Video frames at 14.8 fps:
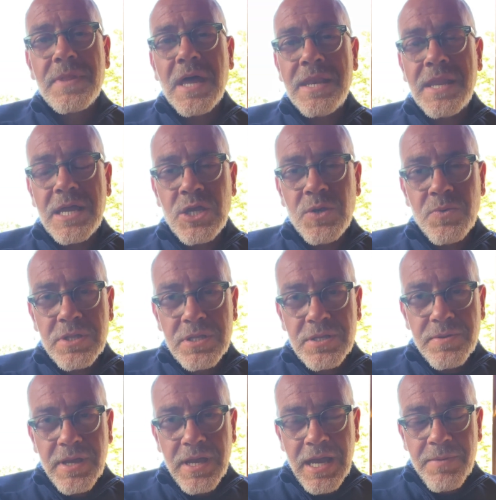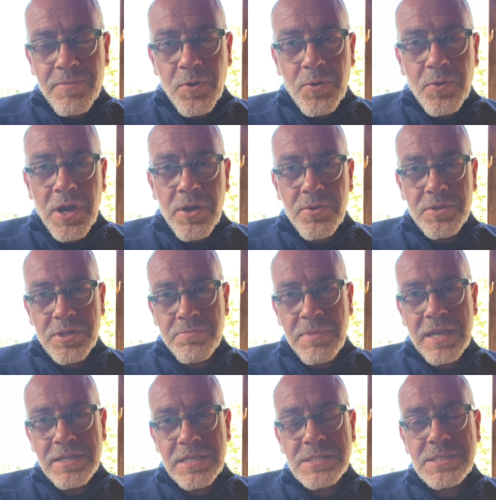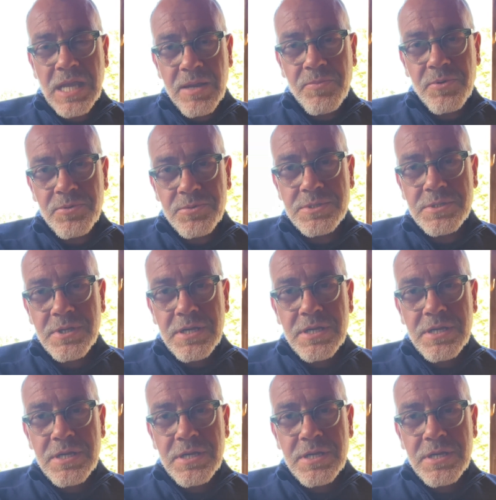and that you would um, go out and make disciples